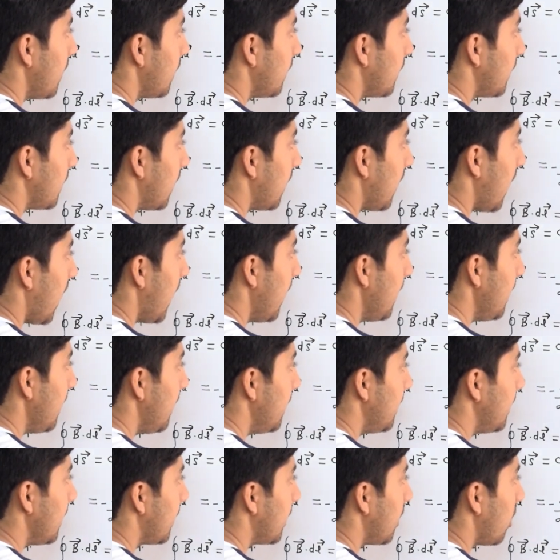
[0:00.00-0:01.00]
The line
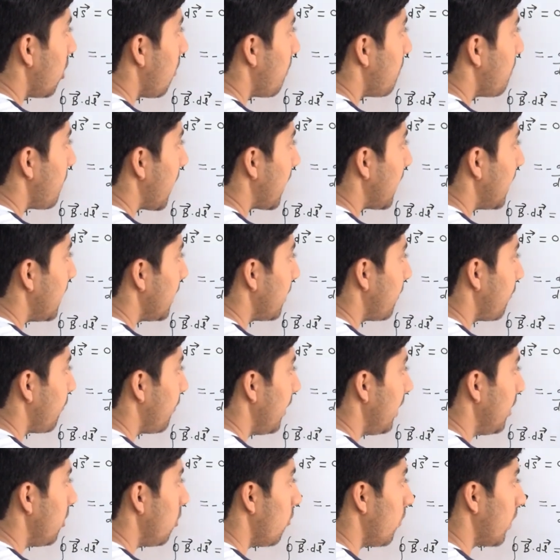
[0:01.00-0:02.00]
integral of magnetic
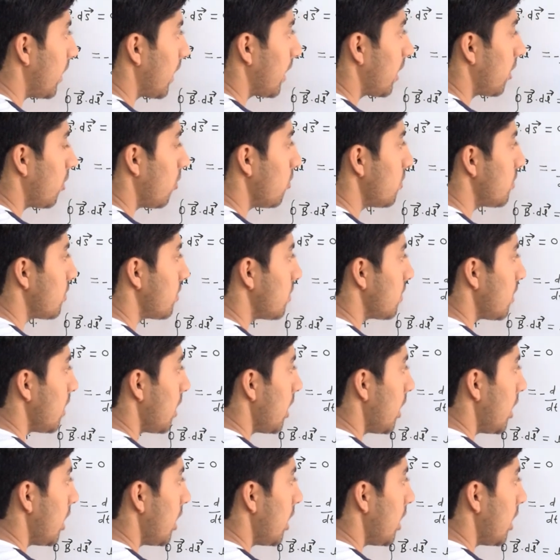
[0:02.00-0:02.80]
field over a closed